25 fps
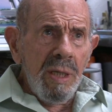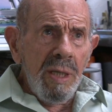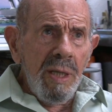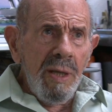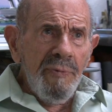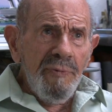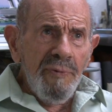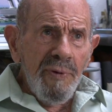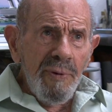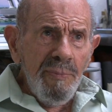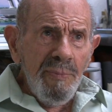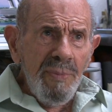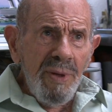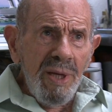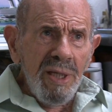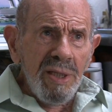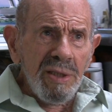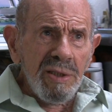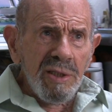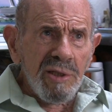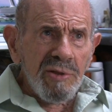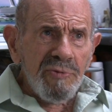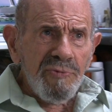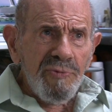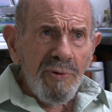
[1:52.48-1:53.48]
if a
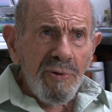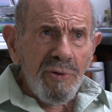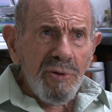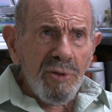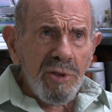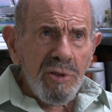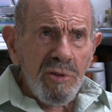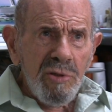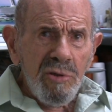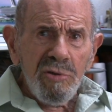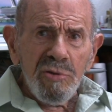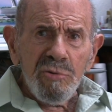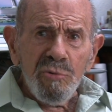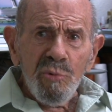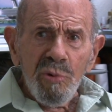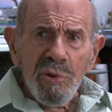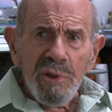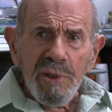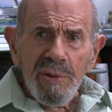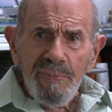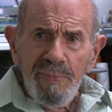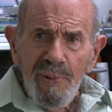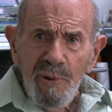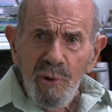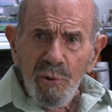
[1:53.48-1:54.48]
man is very good
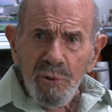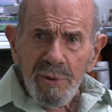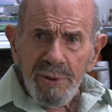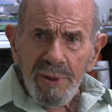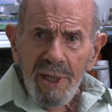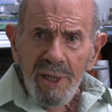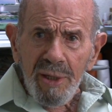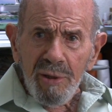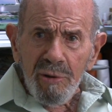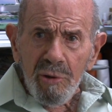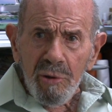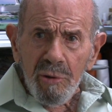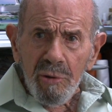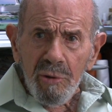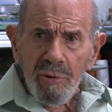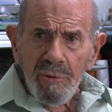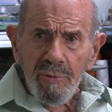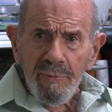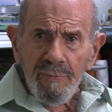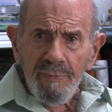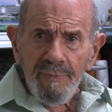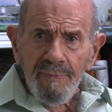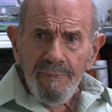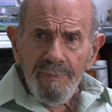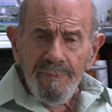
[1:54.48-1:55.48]
with a bow and
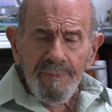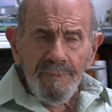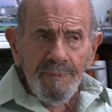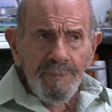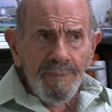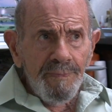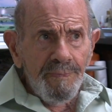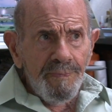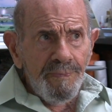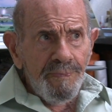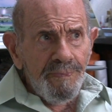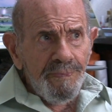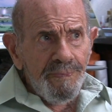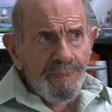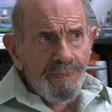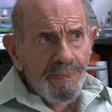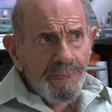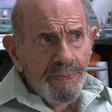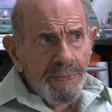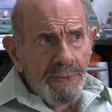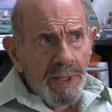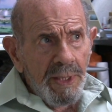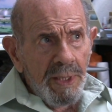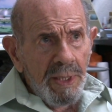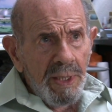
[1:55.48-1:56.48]
arrow,
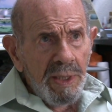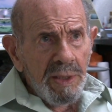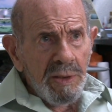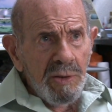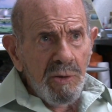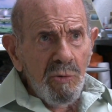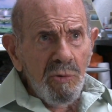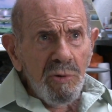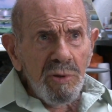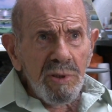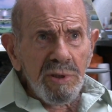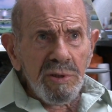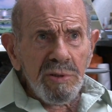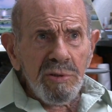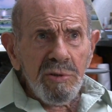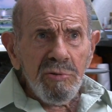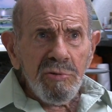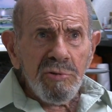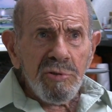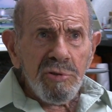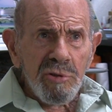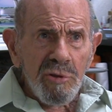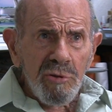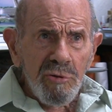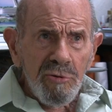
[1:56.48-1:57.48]
in order
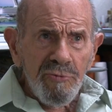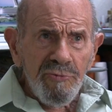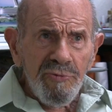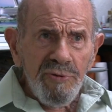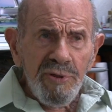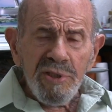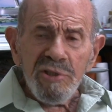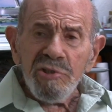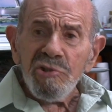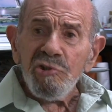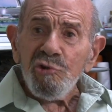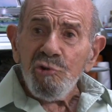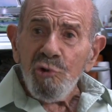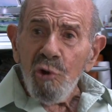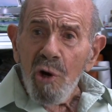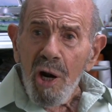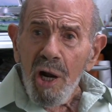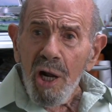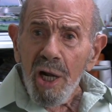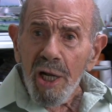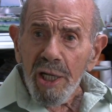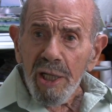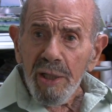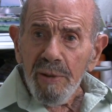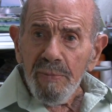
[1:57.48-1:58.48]
to serve his
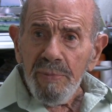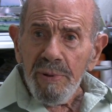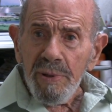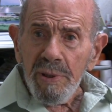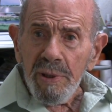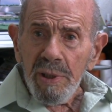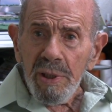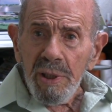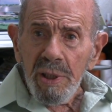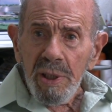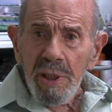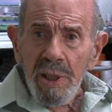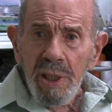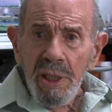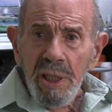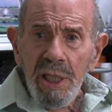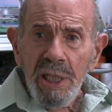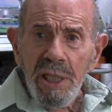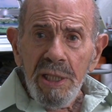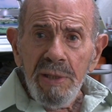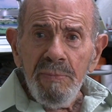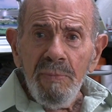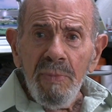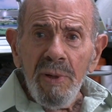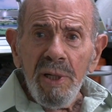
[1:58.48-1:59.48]
tribe,
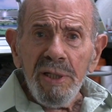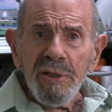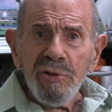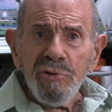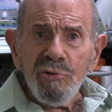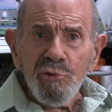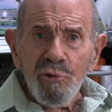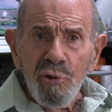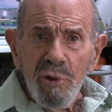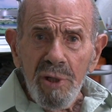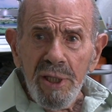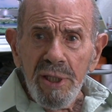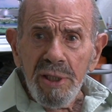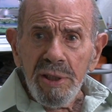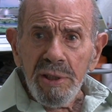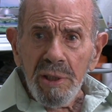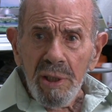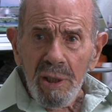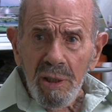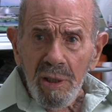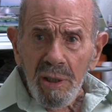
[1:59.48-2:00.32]
he might train